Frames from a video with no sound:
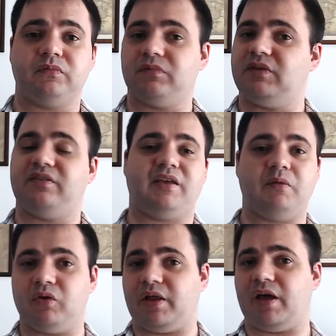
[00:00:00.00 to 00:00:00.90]
the
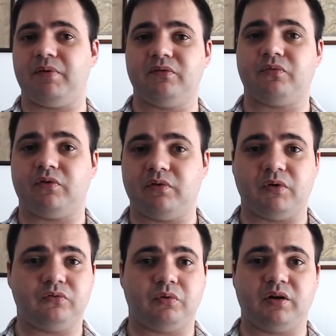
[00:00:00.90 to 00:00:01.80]
same will happen for
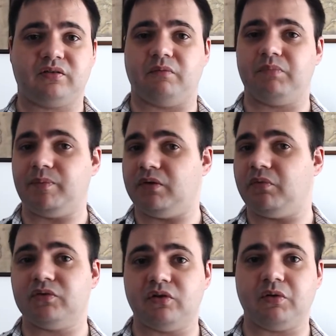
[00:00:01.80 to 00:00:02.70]
remote work. Some people
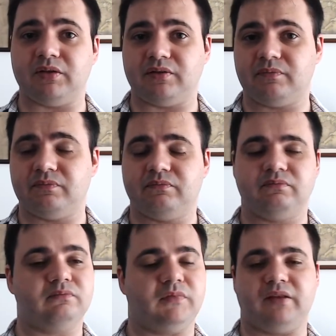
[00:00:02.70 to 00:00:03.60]
won't do it.
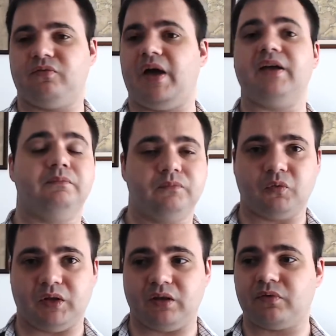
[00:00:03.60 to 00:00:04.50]
That's fine.
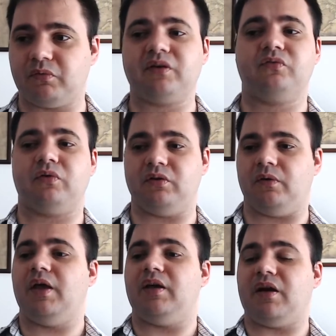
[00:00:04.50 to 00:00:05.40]
Whatever works for you.
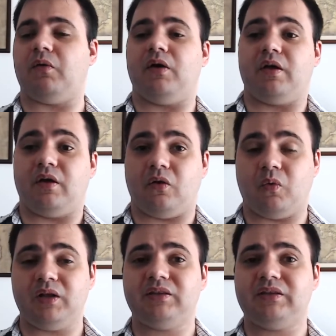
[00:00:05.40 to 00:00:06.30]
Now,
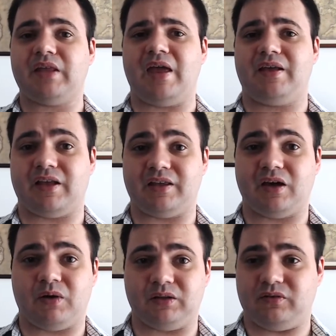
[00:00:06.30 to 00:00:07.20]
one thing that I
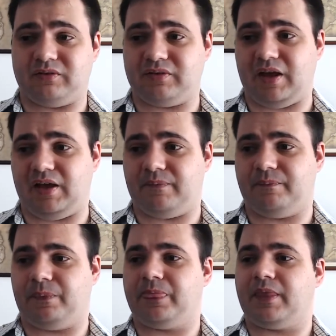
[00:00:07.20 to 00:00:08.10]
want to say
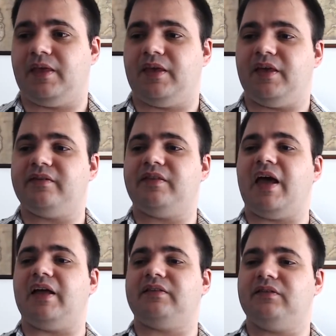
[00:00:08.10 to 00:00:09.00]
is
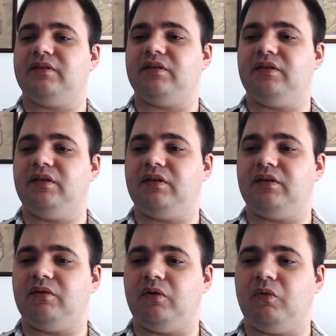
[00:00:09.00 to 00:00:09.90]
that
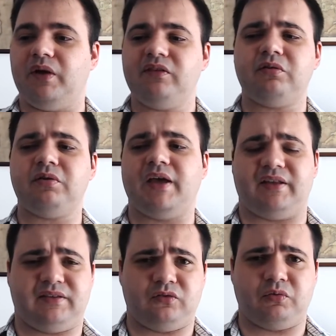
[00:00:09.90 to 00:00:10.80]
once you
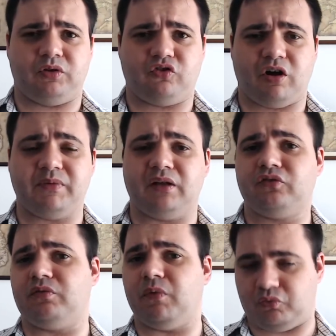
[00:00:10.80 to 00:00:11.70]
get into a job
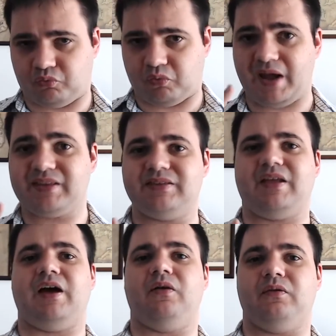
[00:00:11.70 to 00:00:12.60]
that's remote, right
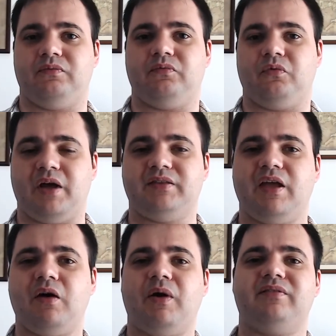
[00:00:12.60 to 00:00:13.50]
now
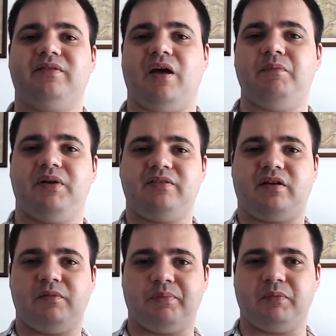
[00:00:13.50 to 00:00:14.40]
as companies
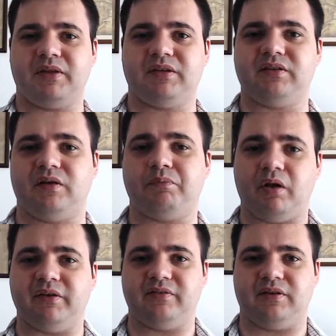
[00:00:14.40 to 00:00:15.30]
are implementing their
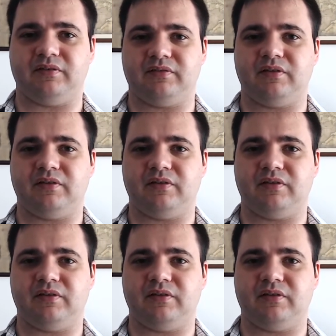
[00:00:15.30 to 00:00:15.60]
policies,